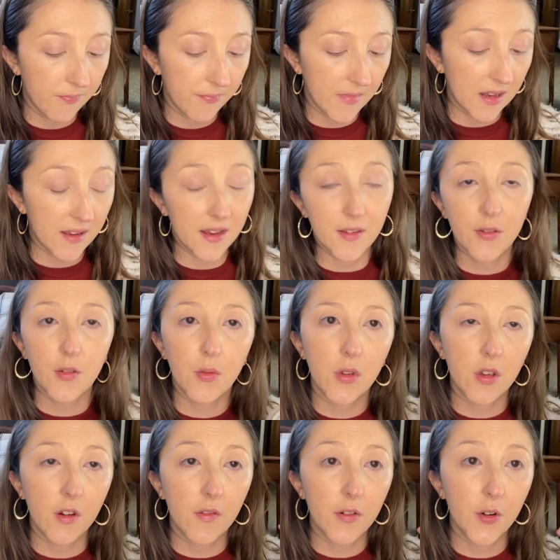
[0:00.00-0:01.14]
It says it's only
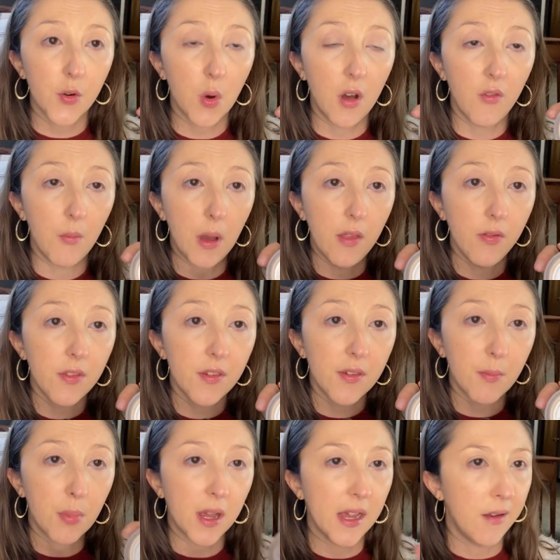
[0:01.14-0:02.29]
good for 12 months,
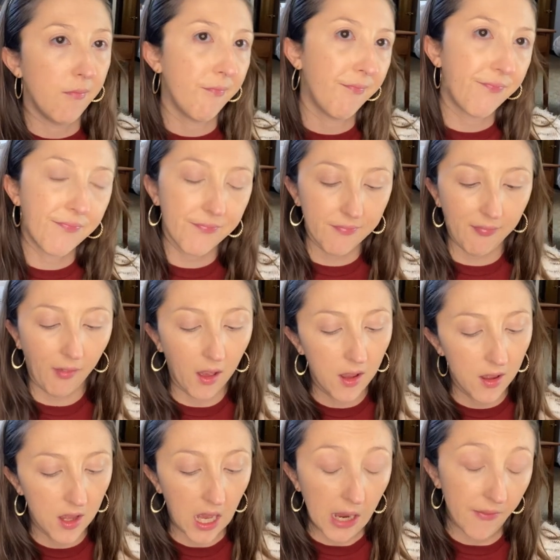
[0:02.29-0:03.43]
but
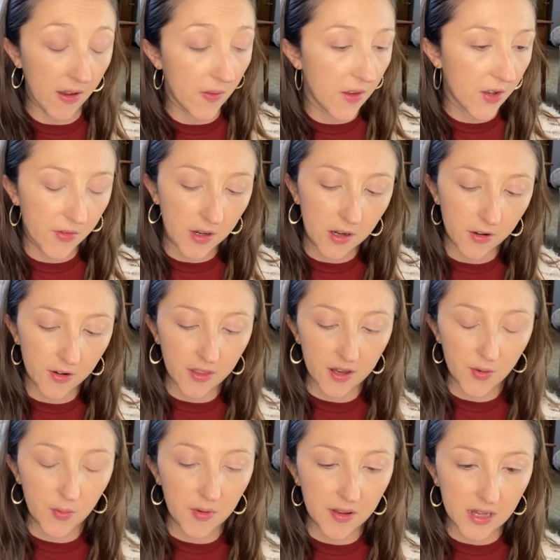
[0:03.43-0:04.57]
I've had this for years. This
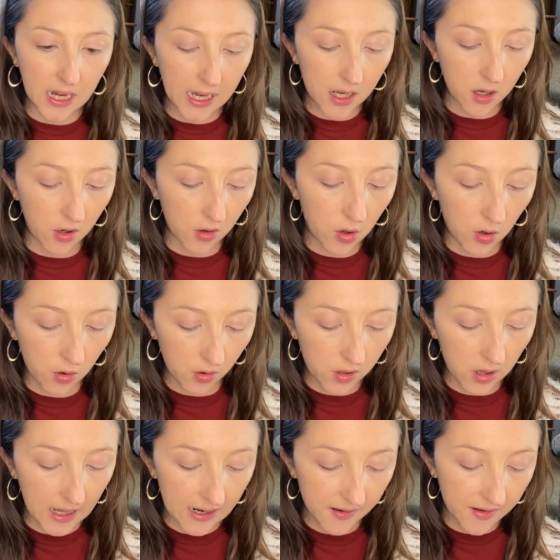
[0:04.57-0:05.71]
was like a cult
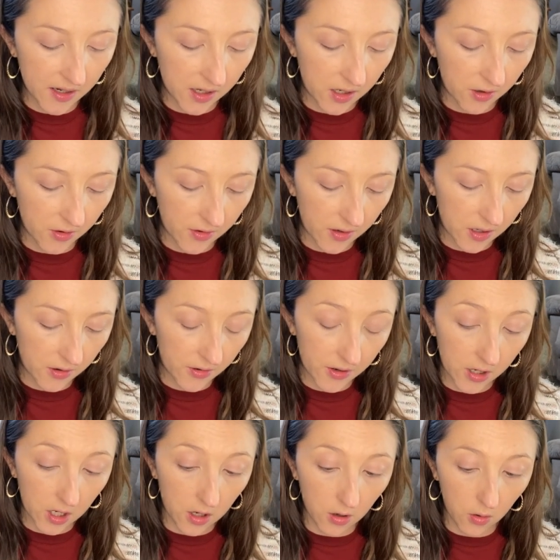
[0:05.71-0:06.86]
classic years and years
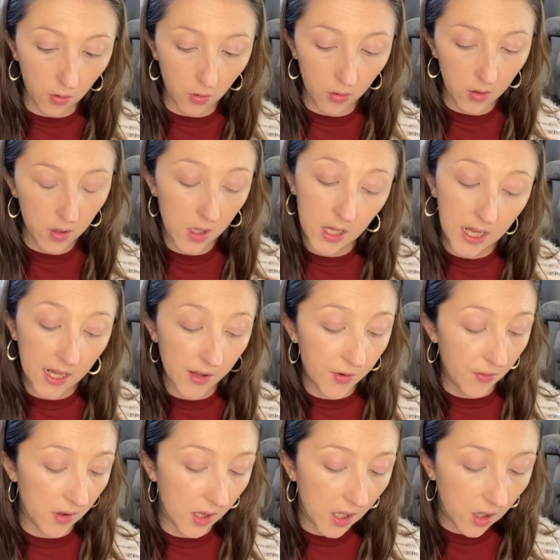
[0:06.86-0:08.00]
ago. It's
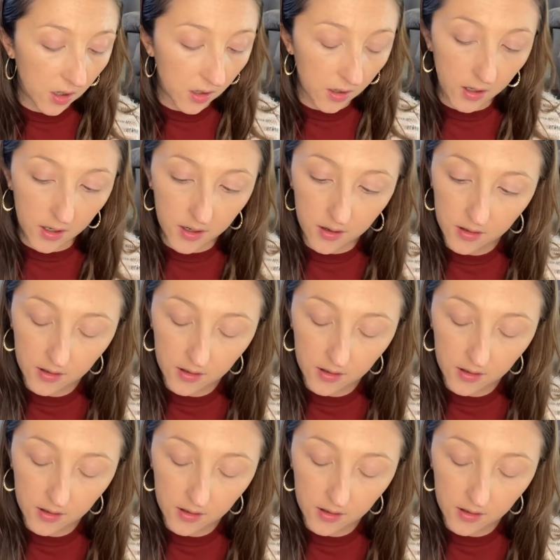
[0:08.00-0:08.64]
really good.